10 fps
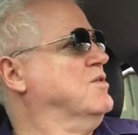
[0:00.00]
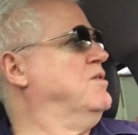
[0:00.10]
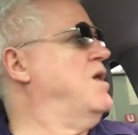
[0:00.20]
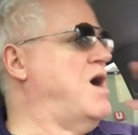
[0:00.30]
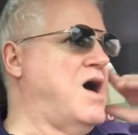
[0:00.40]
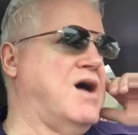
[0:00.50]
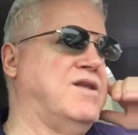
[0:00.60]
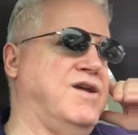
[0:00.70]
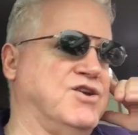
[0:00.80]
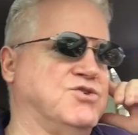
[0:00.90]
A lot
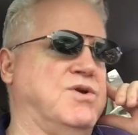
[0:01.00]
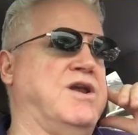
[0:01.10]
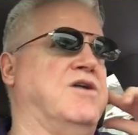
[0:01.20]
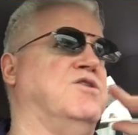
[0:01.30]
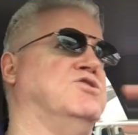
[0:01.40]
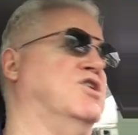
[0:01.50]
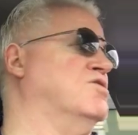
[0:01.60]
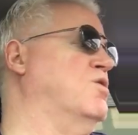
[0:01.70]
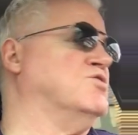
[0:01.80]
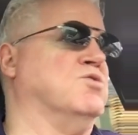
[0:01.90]
of history down here as you get
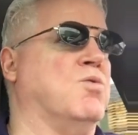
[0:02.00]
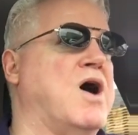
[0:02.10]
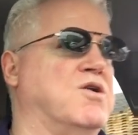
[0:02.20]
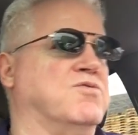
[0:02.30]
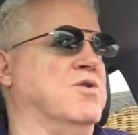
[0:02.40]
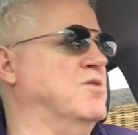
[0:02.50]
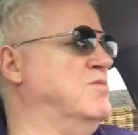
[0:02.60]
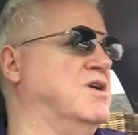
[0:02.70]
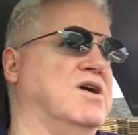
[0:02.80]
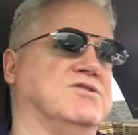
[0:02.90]
close to the waterfront
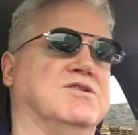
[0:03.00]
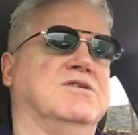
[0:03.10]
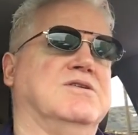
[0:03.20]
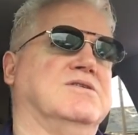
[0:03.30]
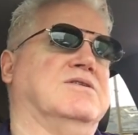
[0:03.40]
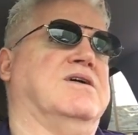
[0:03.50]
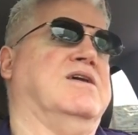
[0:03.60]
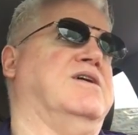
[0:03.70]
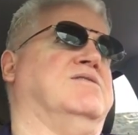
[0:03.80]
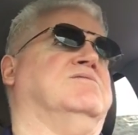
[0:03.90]
because,
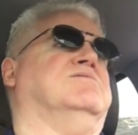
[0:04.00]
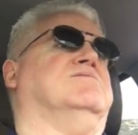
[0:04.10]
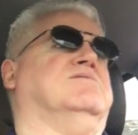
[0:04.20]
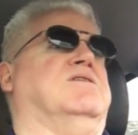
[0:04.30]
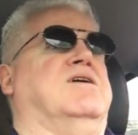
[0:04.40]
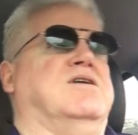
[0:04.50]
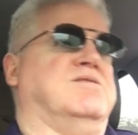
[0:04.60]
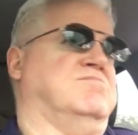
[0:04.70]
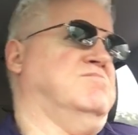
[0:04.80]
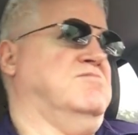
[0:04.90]
again,
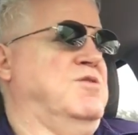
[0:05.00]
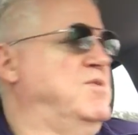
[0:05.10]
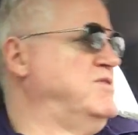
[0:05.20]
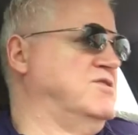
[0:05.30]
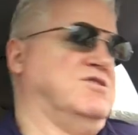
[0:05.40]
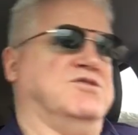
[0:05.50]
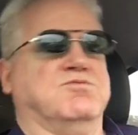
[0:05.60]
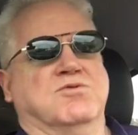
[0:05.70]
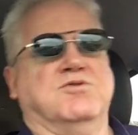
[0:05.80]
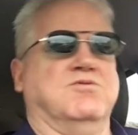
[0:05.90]
um, the businesses
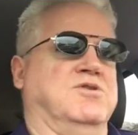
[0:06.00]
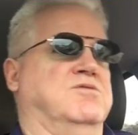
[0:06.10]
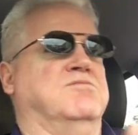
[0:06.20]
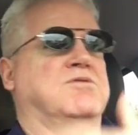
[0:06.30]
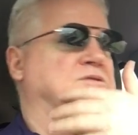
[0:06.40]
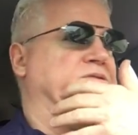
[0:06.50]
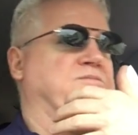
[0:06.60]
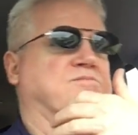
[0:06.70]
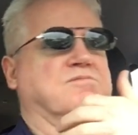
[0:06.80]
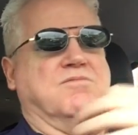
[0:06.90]
were doing
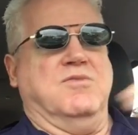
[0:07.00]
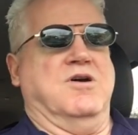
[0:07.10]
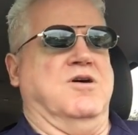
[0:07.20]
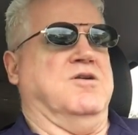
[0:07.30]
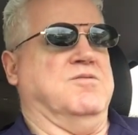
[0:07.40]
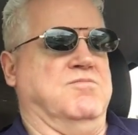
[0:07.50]
uh,